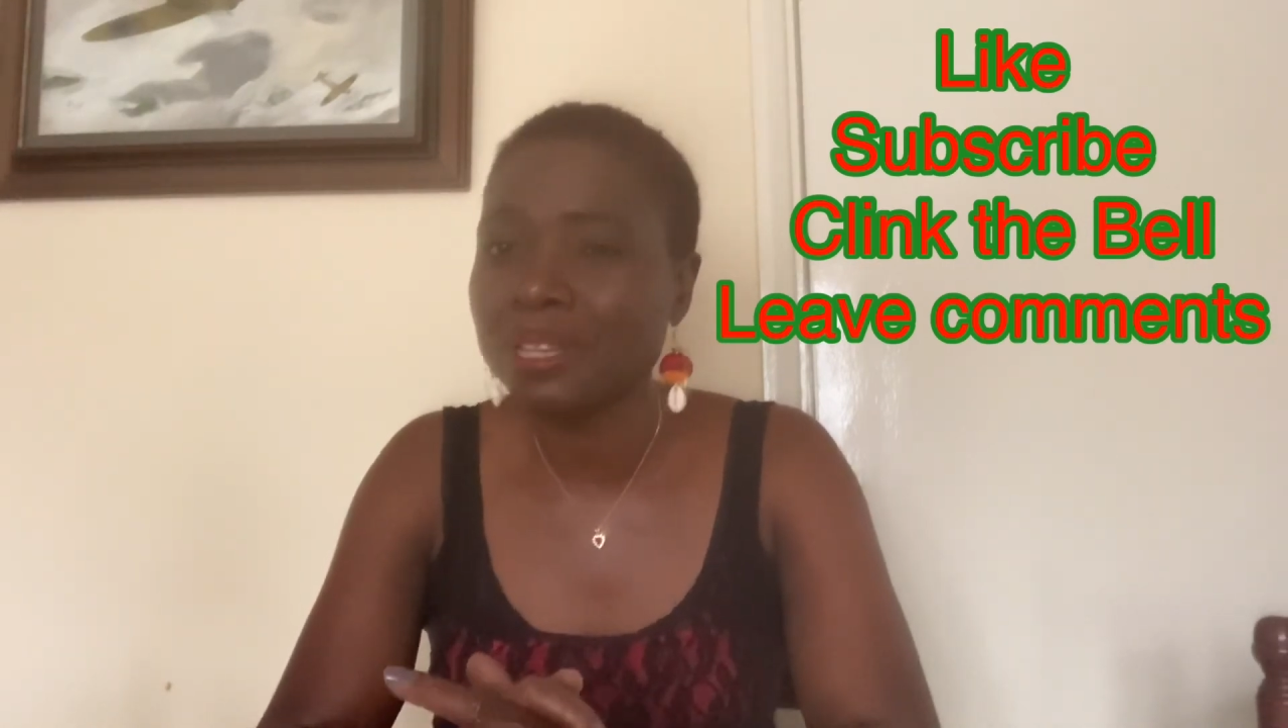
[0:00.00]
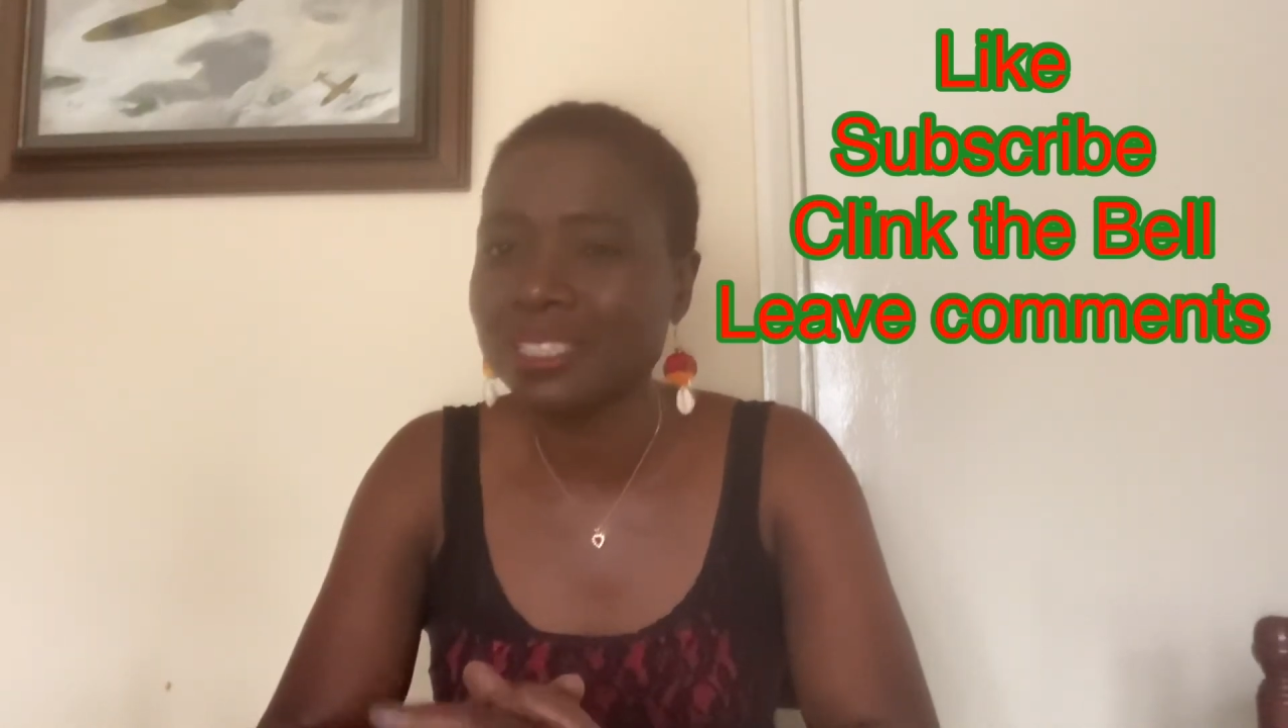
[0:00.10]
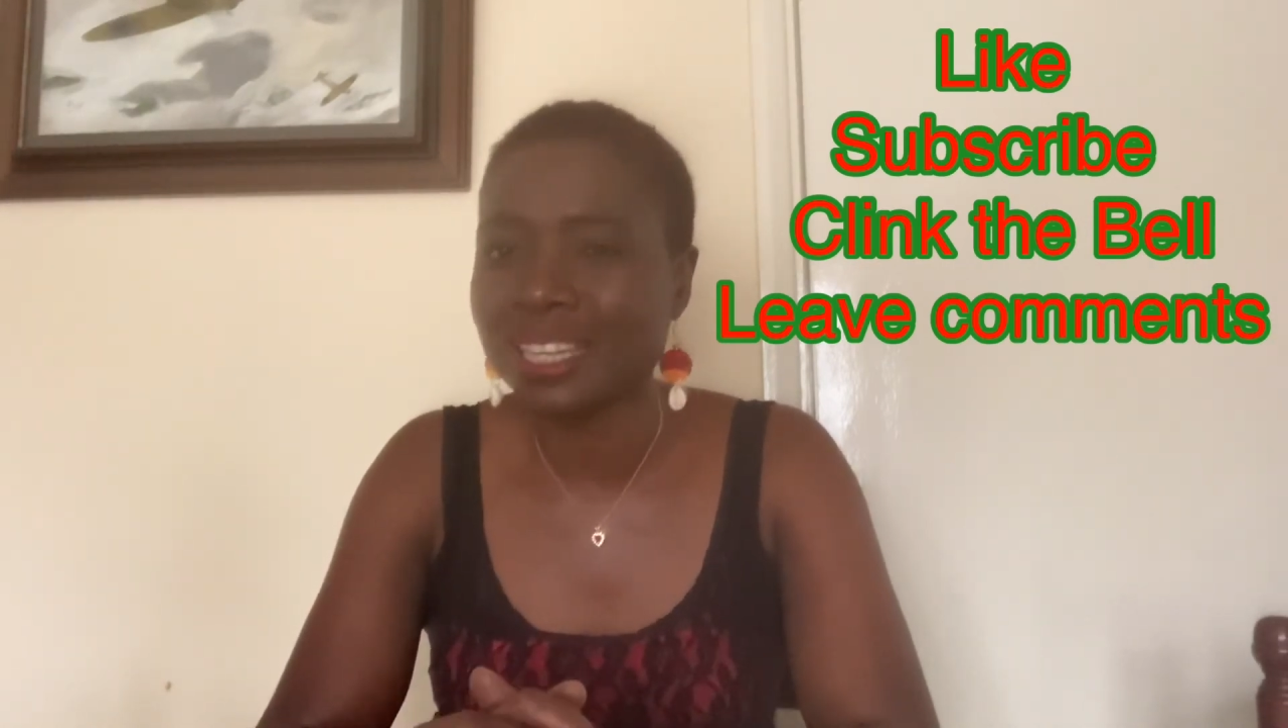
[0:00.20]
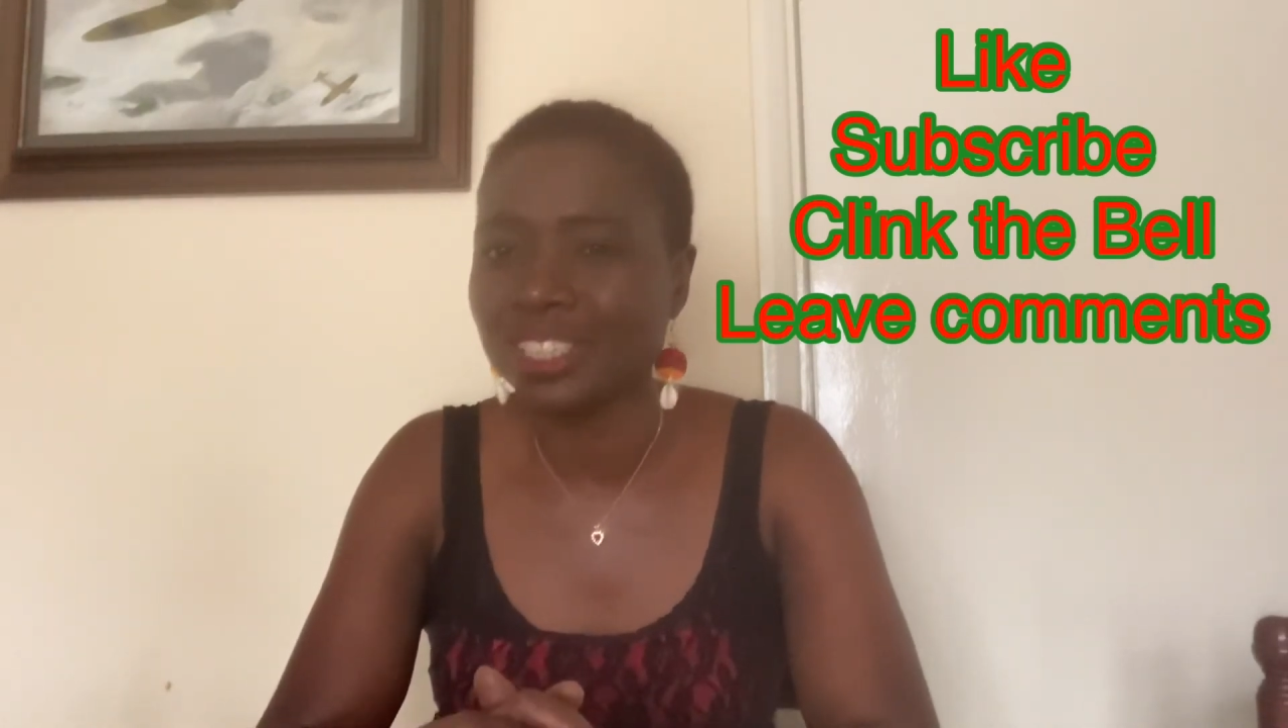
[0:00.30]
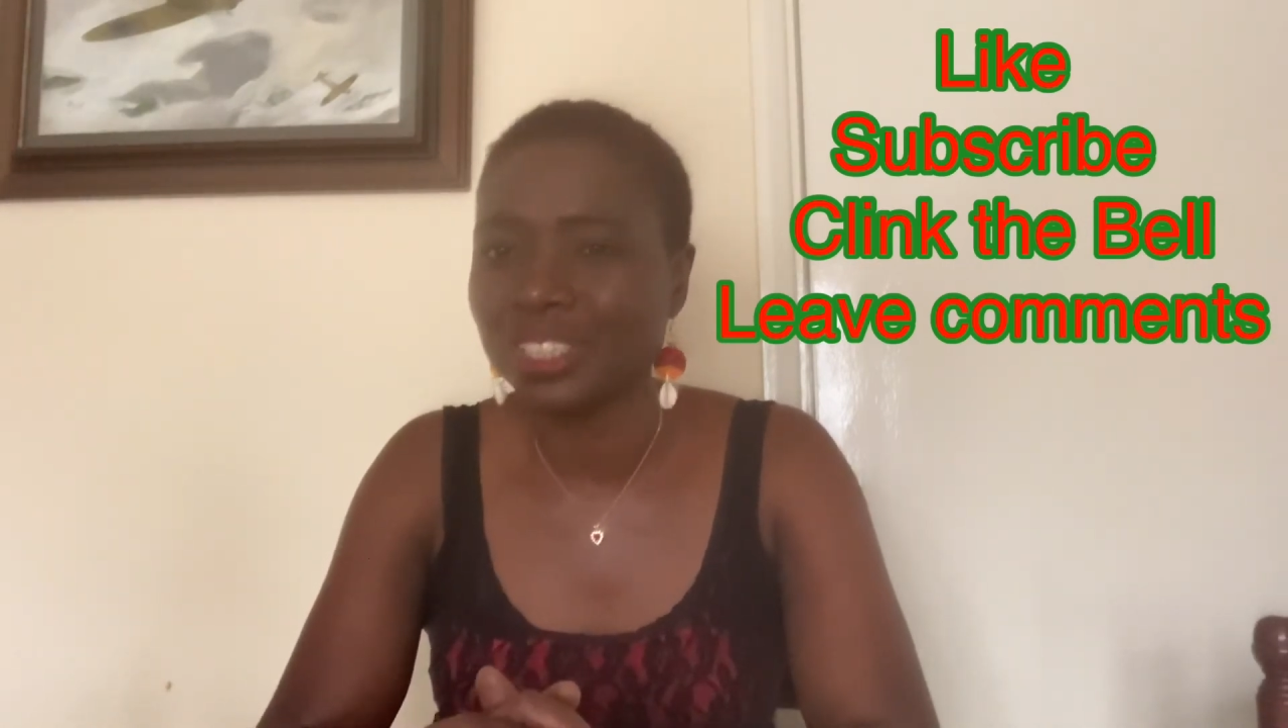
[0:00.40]

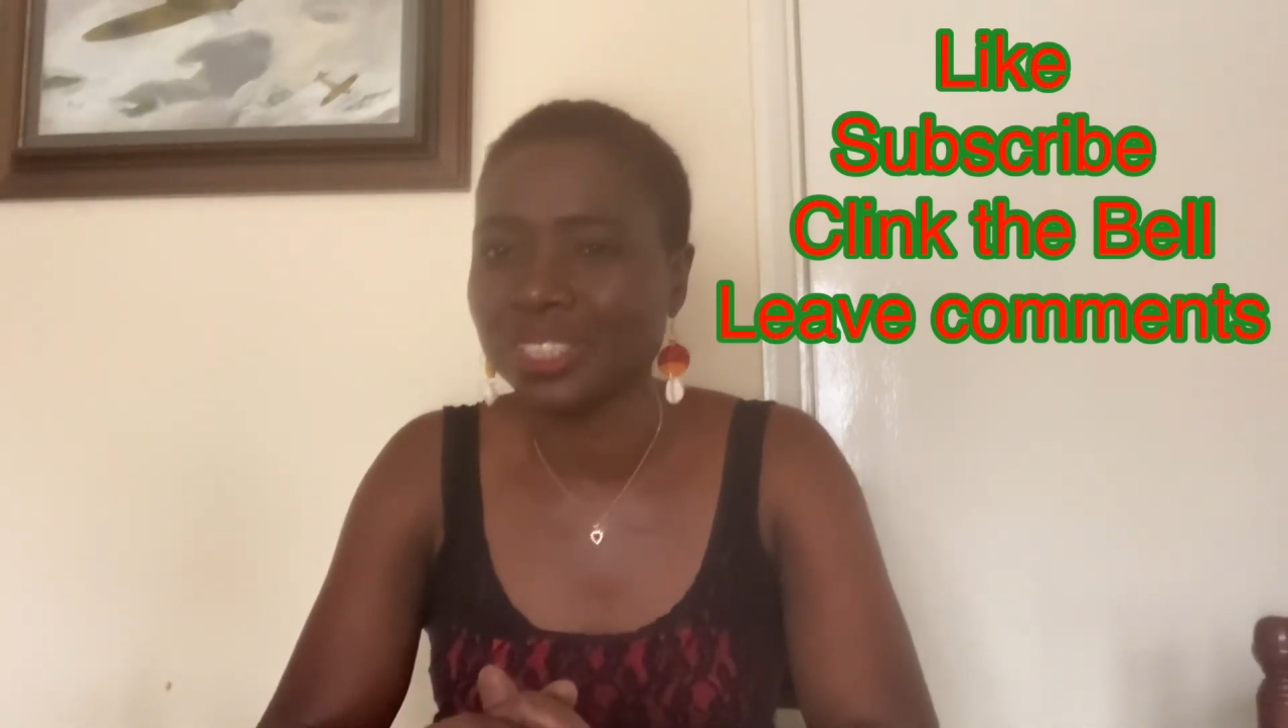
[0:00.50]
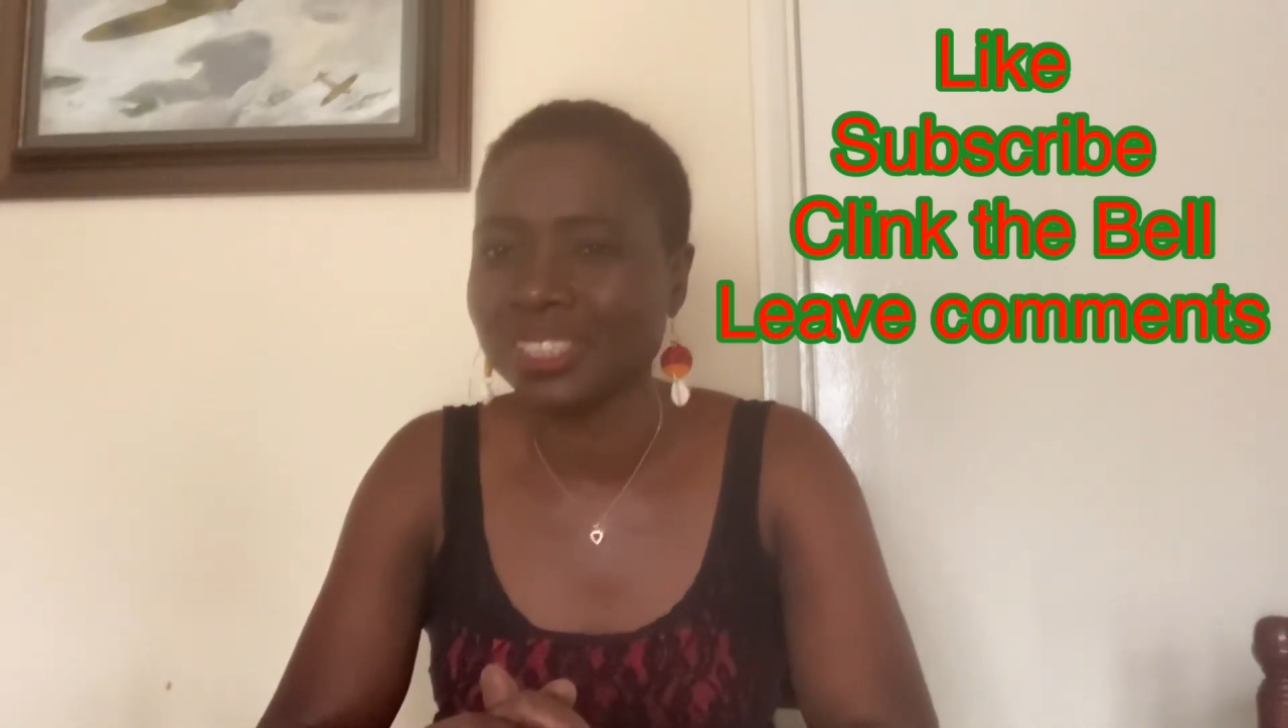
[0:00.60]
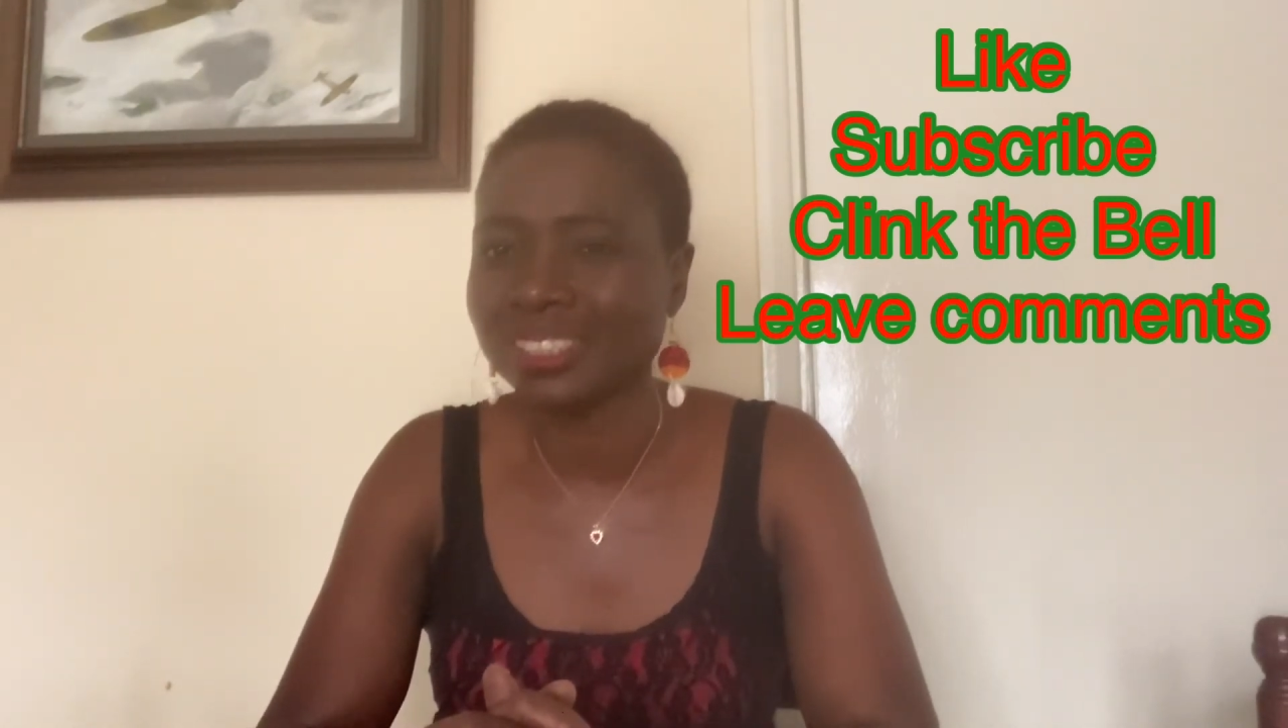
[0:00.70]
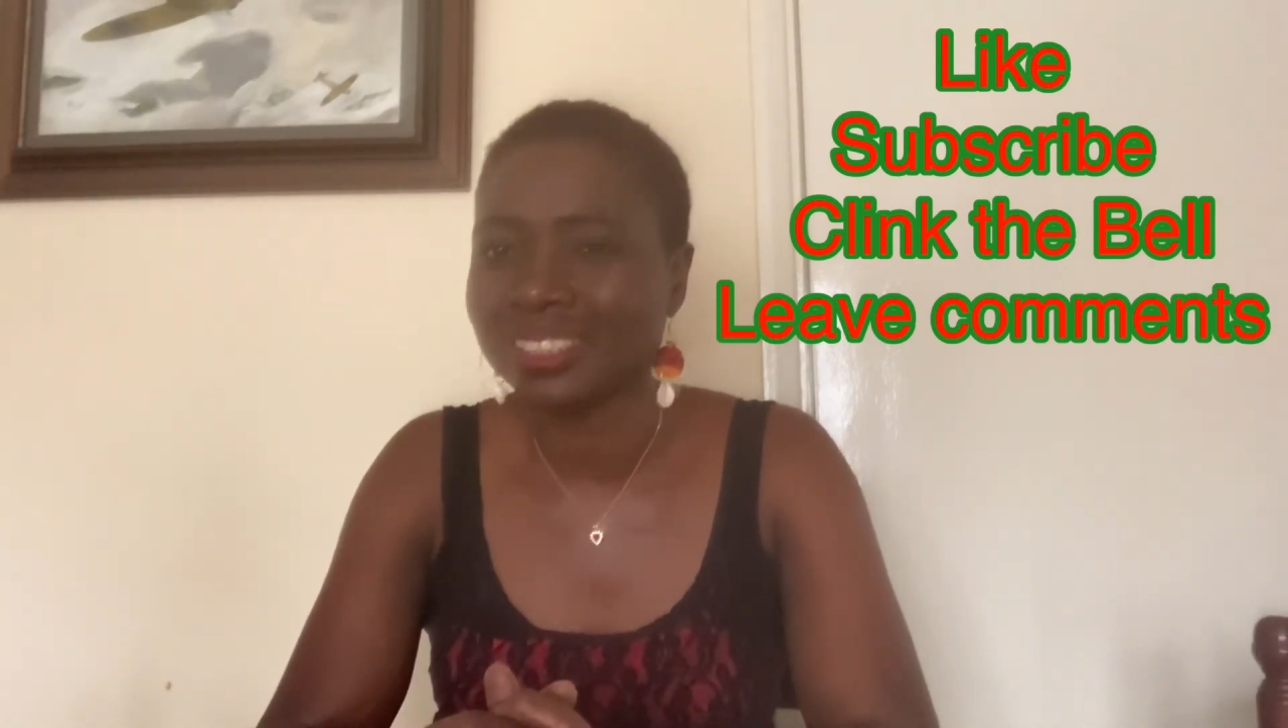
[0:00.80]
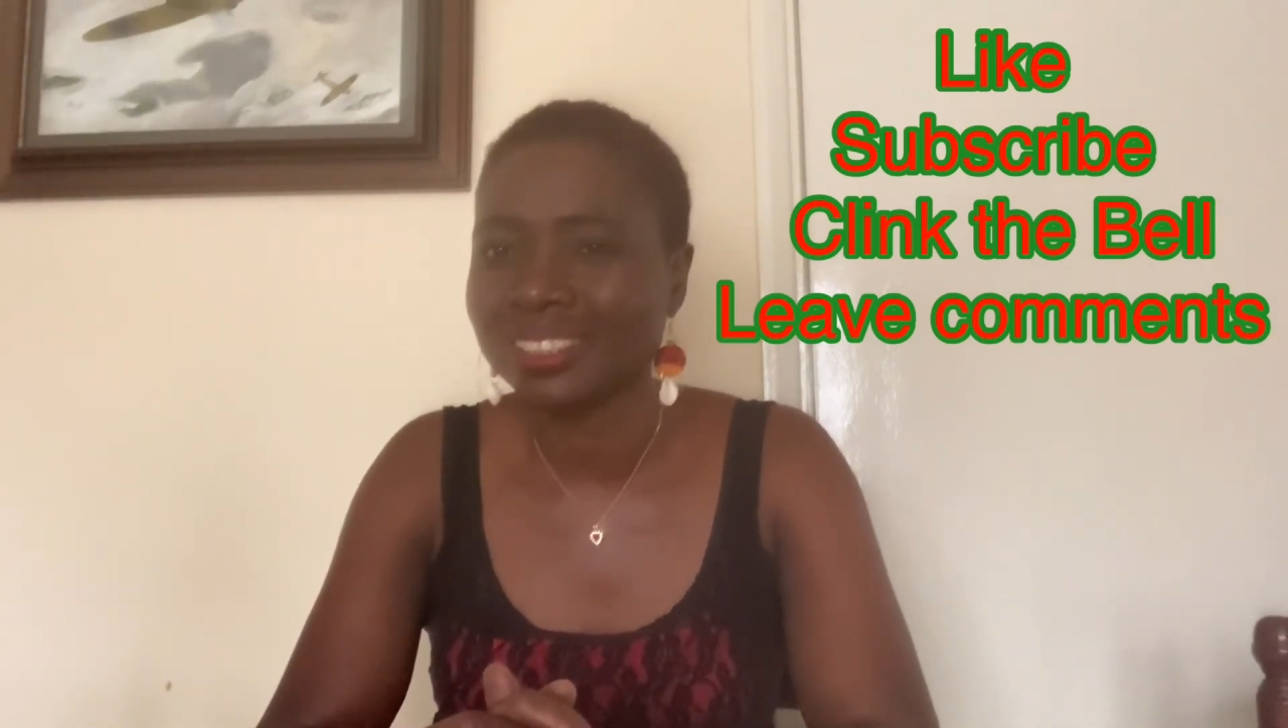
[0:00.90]
section.